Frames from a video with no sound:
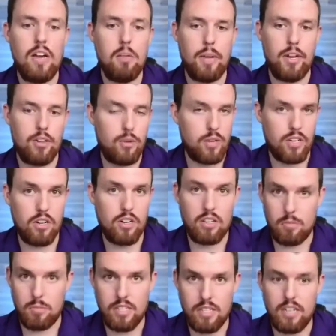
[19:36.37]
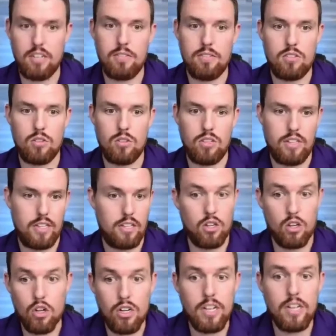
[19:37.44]
by doing it all themselves so that they
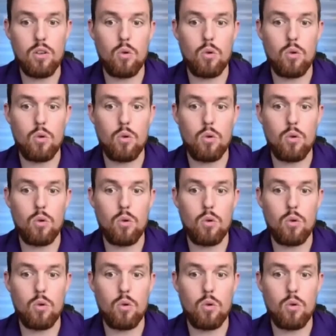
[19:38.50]
learn it